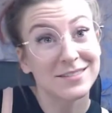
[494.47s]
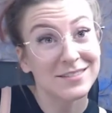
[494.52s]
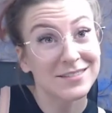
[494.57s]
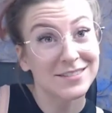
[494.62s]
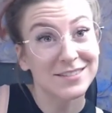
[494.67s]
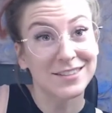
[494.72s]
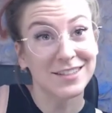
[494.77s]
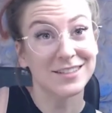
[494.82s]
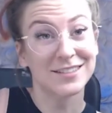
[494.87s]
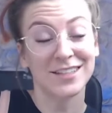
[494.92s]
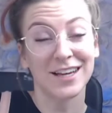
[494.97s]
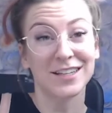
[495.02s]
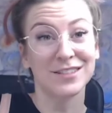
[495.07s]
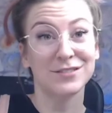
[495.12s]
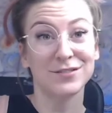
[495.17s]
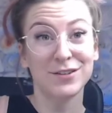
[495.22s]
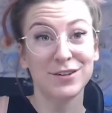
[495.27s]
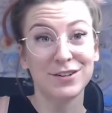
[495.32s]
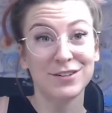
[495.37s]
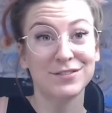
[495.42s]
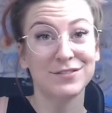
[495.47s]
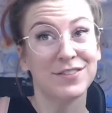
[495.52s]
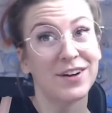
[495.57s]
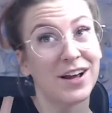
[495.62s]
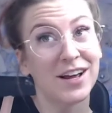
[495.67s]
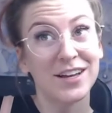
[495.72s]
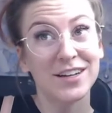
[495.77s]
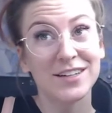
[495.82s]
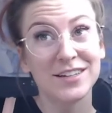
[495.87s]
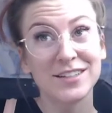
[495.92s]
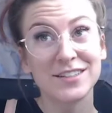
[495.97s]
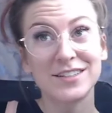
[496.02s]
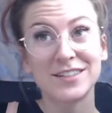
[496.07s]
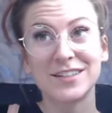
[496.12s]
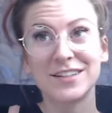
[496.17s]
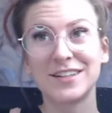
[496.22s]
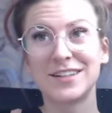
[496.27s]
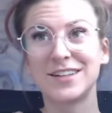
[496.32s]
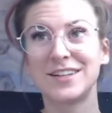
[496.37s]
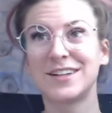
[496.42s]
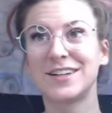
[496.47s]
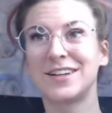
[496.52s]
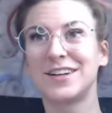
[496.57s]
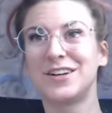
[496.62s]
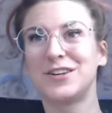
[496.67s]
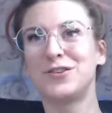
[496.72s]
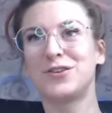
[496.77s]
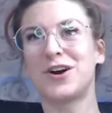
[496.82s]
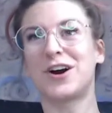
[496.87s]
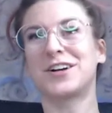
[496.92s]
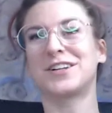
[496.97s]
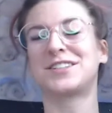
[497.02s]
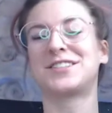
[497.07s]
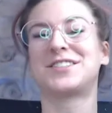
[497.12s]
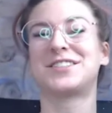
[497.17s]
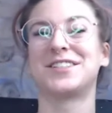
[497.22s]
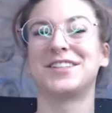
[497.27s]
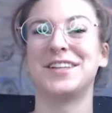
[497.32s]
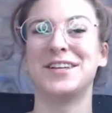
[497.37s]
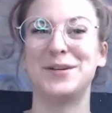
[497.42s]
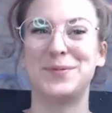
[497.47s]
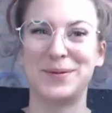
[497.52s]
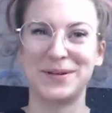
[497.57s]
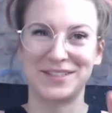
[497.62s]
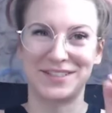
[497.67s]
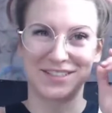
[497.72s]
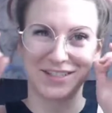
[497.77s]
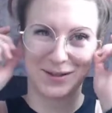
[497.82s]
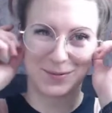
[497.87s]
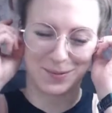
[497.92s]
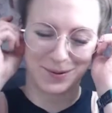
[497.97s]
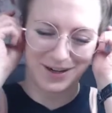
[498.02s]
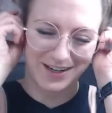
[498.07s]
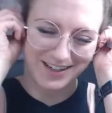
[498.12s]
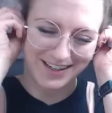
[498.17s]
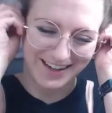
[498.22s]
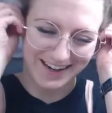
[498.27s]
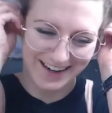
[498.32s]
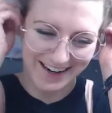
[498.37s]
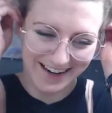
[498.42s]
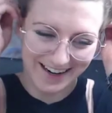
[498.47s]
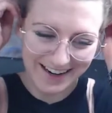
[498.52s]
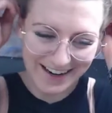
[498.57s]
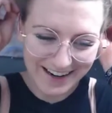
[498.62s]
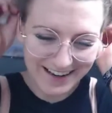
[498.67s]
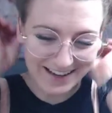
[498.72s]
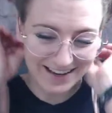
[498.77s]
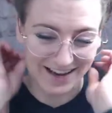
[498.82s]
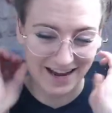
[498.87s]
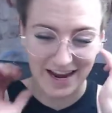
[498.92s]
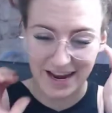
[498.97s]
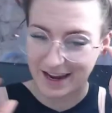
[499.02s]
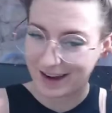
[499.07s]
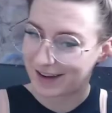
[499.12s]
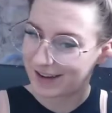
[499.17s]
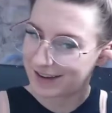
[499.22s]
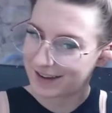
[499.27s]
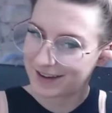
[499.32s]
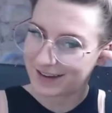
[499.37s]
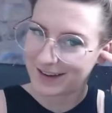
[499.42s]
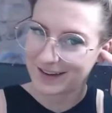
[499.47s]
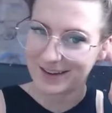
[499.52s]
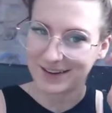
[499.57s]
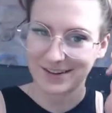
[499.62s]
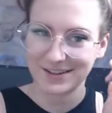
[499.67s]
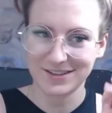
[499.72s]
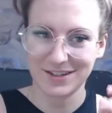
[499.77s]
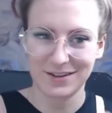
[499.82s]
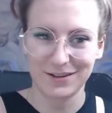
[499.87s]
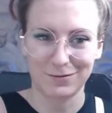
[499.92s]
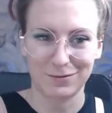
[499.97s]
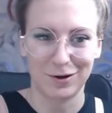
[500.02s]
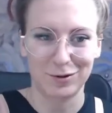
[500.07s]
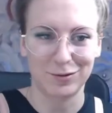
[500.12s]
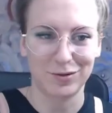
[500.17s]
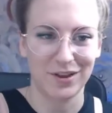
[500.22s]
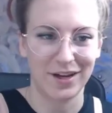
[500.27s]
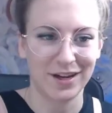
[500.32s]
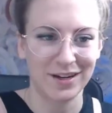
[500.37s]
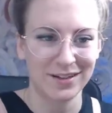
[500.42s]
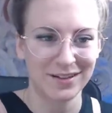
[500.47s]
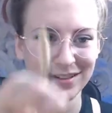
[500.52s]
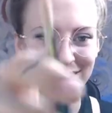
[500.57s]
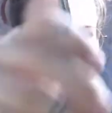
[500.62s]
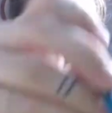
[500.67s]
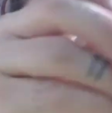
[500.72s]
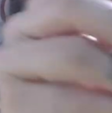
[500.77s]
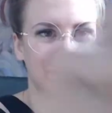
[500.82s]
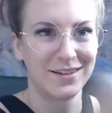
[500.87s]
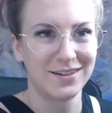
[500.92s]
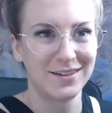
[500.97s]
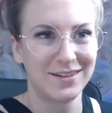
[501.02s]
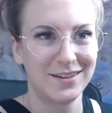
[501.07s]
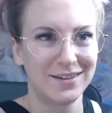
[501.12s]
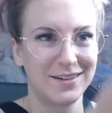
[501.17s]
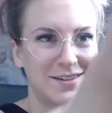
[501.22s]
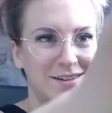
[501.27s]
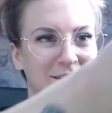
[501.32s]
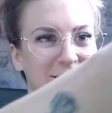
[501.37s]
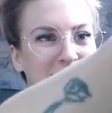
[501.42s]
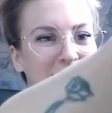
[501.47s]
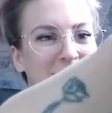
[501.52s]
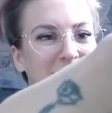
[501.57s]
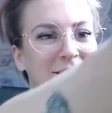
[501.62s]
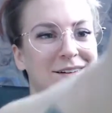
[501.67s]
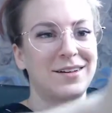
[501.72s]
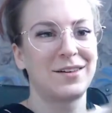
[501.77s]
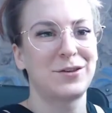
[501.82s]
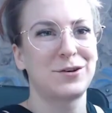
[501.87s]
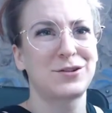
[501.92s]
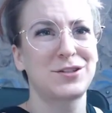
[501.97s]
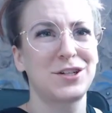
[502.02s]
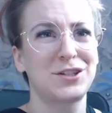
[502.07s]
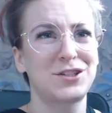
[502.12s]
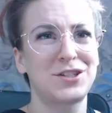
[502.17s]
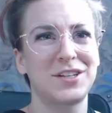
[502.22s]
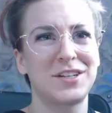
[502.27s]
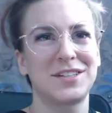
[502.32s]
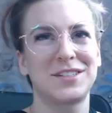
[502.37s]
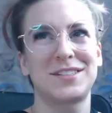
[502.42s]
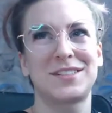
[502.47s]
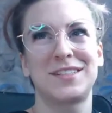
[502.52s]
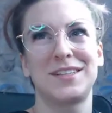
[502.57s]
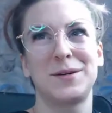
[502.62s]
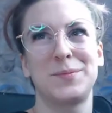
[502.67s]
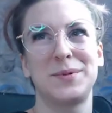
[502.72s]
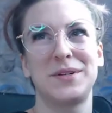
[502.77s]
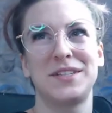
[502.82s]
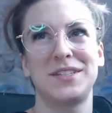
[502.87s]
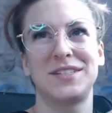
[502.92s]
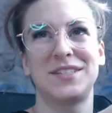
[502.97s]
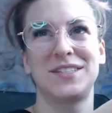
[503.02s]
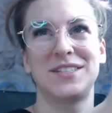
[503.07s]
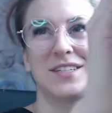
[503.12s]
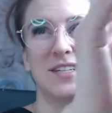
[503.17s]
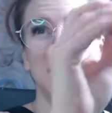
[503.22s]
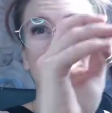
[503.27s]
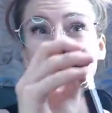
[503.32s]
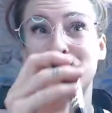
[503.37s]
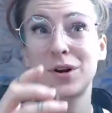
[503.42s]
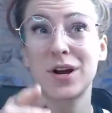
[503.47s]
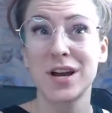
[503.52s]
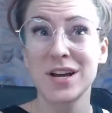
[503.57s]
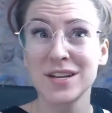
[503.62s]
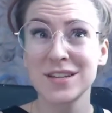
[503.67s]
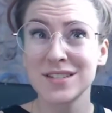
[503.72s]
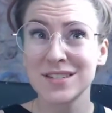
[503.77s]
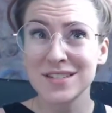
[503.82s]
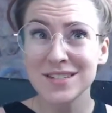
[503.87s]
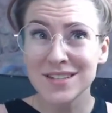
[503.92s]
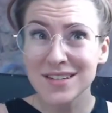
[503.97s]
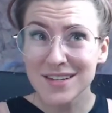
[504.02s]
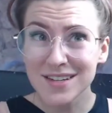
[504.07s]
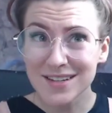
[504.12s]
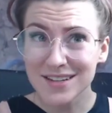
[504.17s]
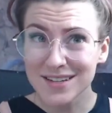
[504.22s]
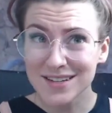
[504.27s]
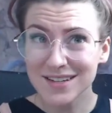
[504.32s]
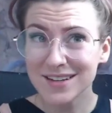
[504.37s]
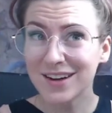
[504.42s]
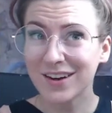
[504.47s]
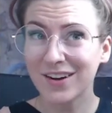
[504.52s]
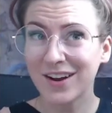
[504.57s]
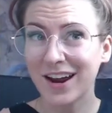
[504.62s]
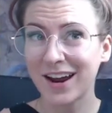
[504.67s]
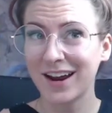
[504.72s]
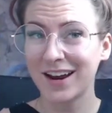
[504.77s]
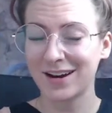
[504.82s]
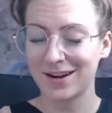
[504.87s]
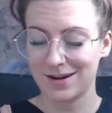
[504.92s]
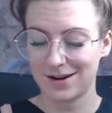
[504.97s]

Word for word: Successful, fun. You got a sleepy zebra. Hey, there's nothing wrong with that. There's such thing as sleepy zebras. Okay?